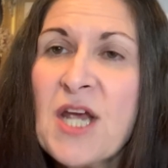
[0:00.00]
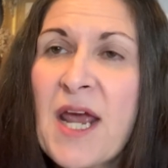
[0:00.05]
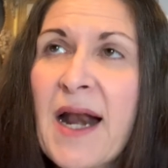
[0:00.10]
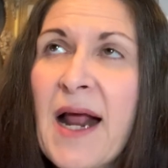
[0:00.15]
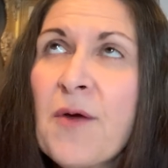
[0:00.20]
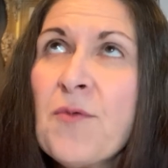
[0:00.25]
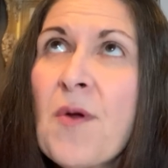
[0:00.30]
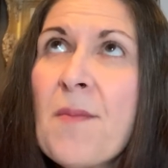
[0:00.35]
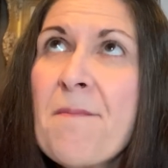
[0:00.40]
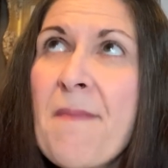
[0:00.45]
And
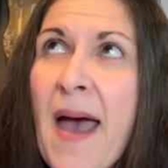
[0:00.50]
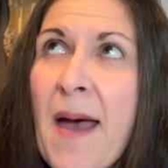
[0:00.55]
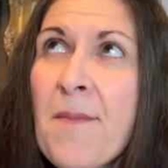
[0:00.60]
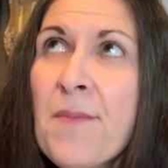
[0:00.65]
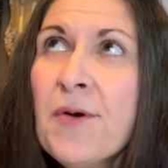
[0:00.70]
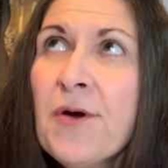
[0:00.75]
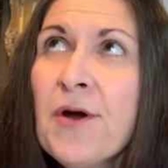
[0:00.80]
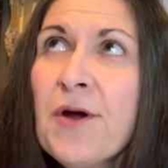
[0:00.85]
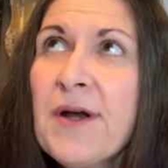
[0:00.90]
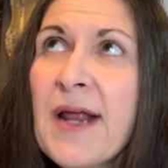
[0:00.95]
I
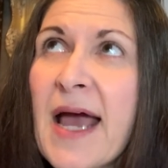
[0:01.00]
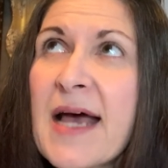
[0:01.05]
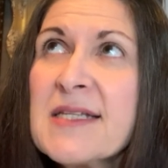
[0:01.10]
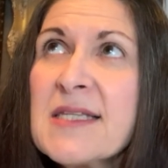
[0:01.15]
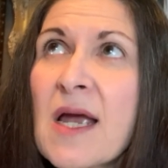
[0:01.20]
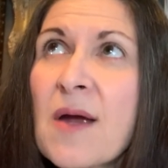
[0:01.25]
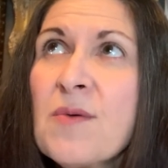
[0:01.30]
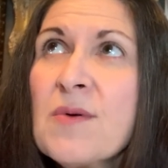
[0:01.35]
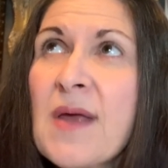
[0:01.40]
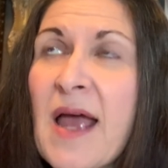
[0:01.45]
remembered as
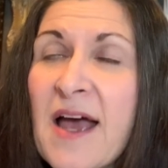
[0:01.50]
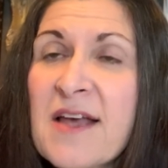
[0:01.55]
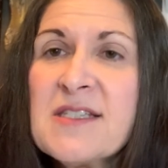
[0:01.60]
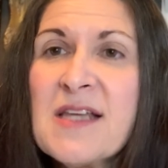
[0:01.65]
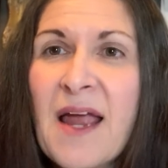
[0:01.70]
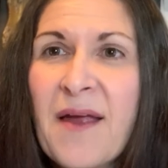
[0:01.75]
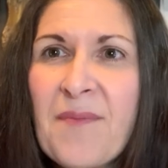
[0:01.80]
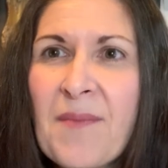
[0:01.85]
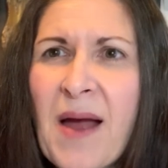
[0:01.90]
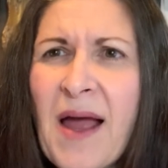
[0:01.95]
I, as
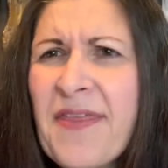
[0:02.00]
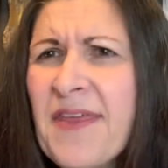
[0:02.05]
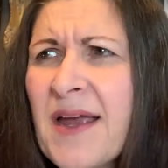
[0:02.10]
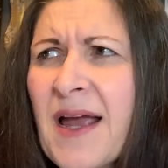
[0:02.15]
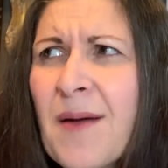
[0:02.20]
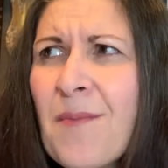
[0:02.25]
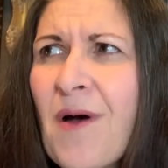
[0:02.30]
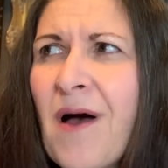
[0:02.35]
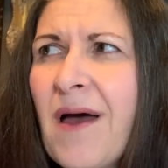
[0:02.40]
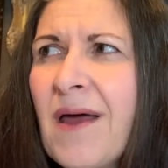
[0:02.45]
I'm, I think
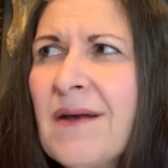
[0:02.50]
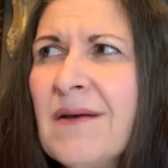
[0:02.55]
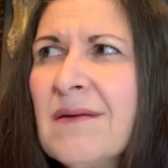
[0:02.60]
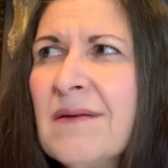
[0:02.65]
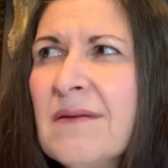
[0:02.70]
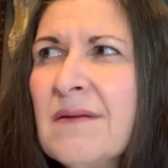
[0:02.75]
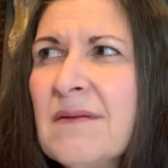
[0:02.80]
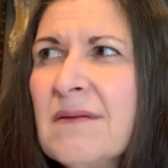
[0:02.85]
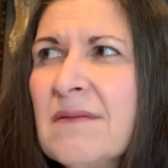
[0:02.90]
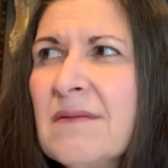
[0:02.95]
I'm
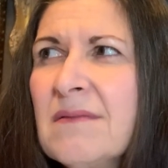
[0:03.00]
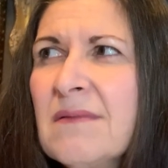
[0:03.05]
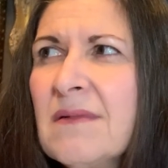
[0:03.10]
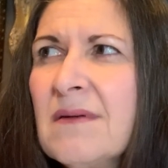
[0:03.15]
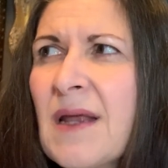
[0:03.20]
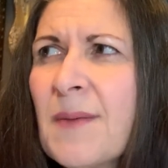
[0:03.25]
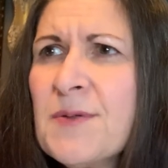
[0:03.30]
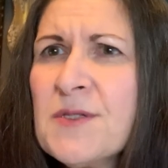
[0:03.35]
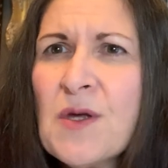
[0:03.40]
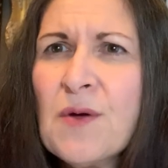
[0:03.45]
on
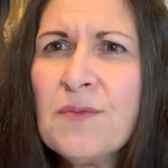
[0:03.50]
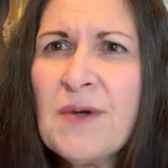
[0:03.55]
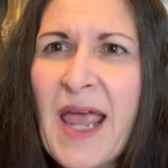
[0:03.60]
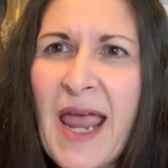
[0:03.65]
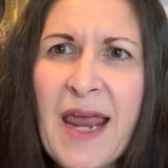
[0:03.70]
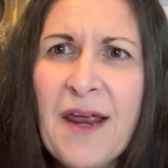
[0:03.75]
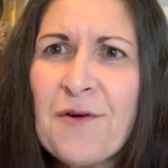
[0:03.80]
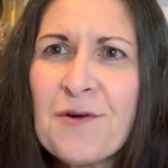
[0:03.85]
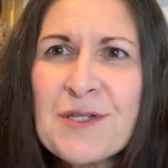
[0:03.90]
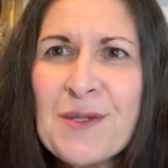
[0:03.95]
episode
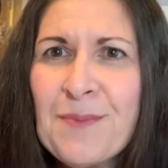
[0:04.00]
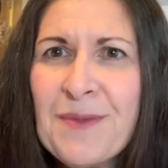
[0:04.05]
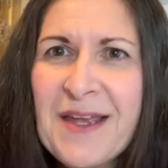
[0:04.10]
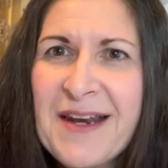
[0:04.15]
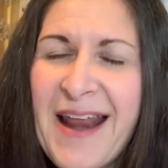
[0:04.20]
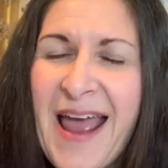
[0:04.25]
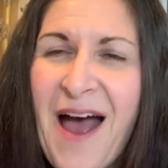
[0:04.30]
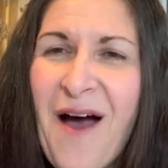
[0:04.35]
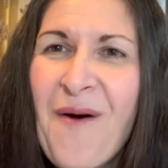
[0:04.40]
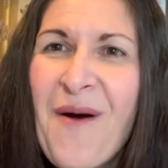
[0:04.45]
eight or something
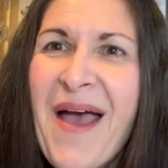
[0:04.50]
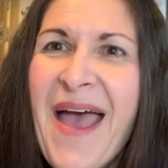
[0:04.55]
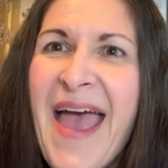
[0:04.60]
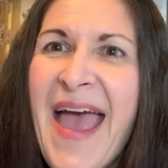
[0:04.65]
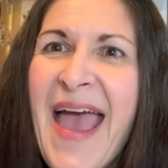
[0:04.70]
now.